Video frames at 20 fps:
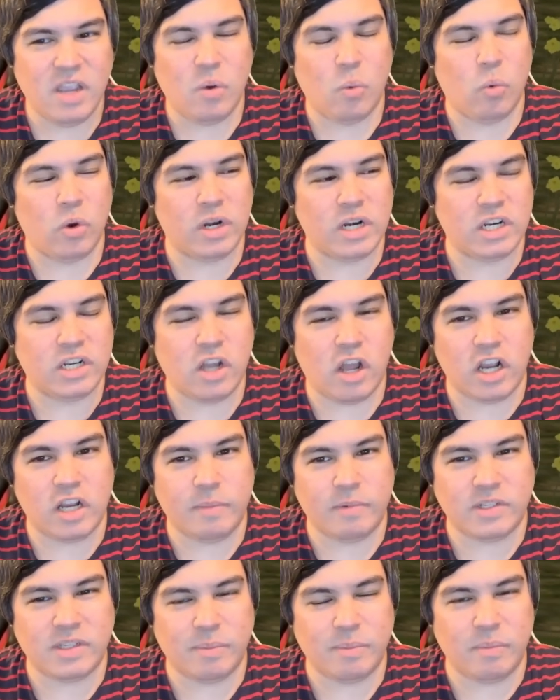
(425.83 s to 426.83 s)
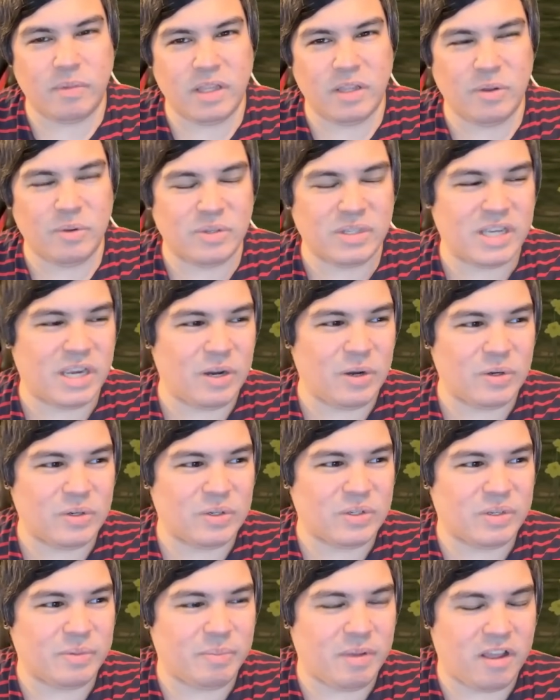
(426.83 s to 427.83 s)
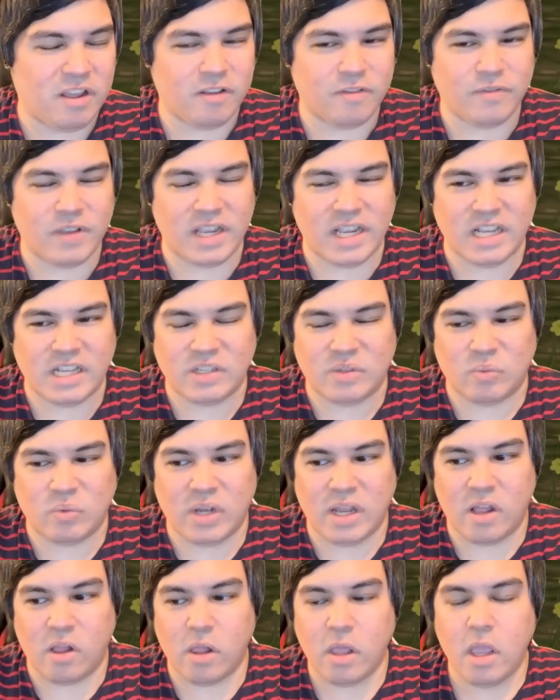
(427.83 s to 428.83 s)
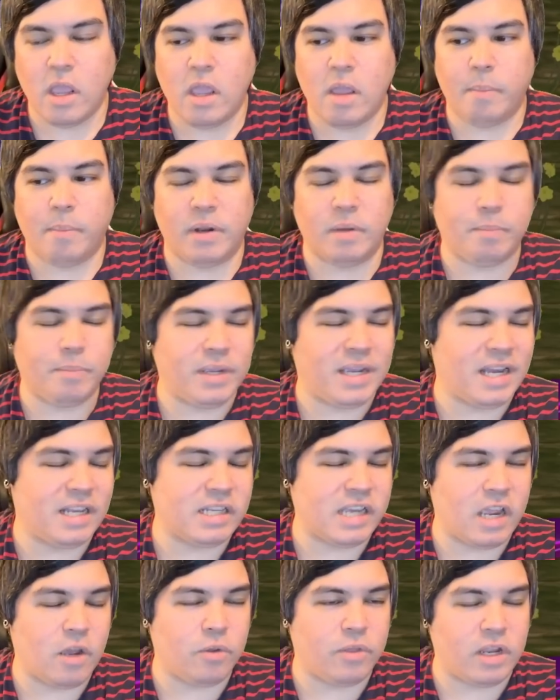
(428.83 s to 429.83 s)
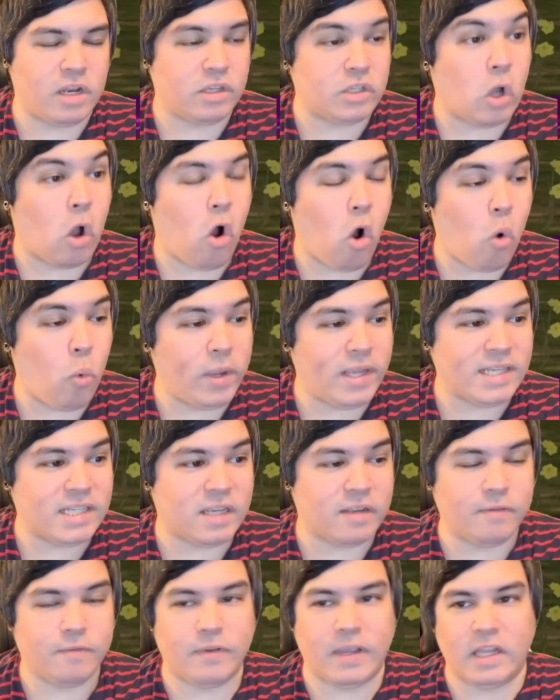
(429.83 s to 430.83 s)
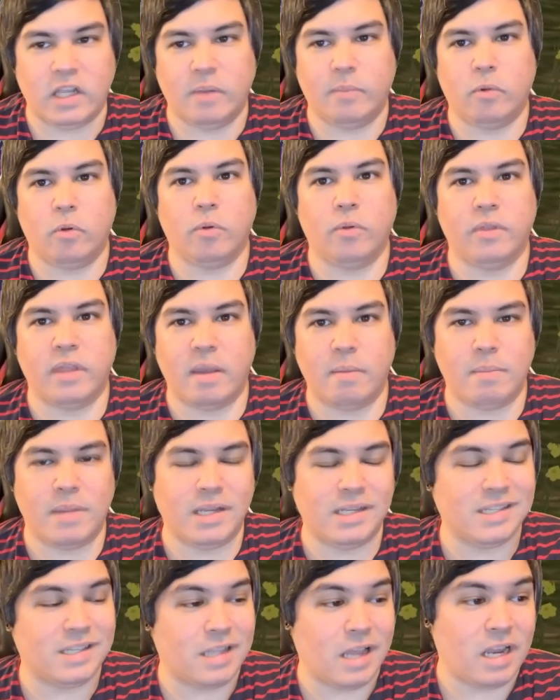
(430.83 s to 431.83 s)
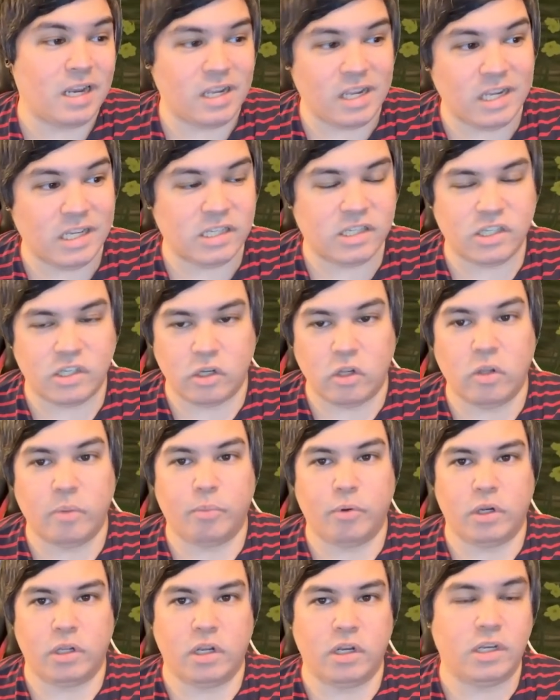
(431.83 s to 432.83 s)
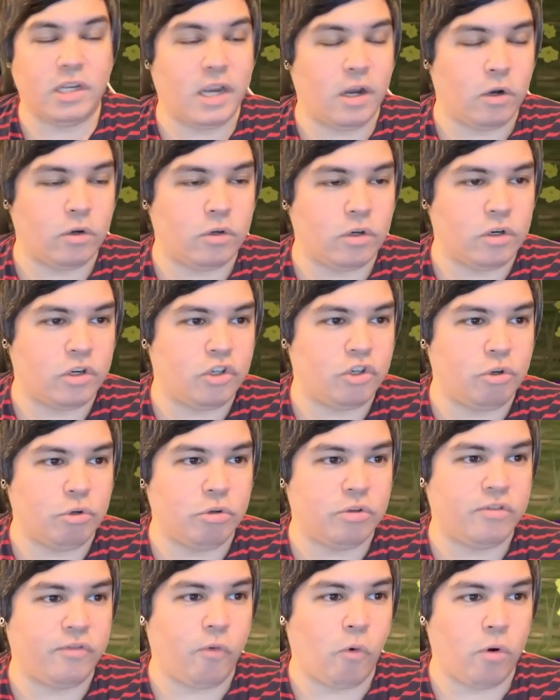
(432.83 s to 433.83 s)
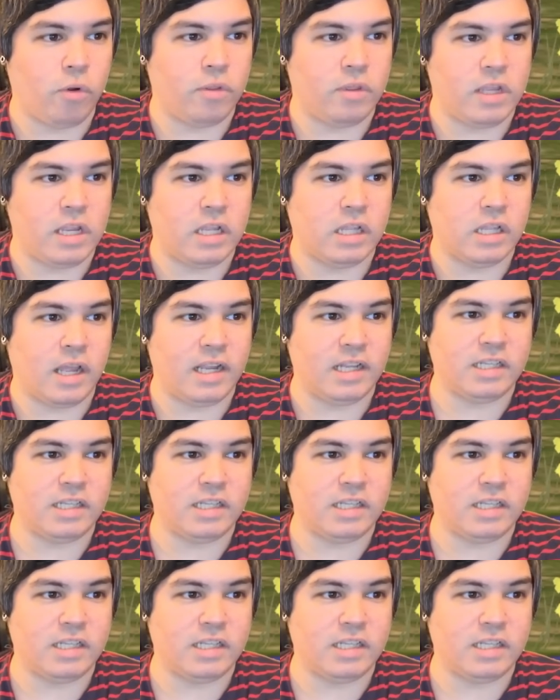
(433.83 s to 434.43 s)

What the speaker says: We're going to talk about some of those characters above as well, but because Eothane is always available, that means that he's still a pretty good character to choose for the light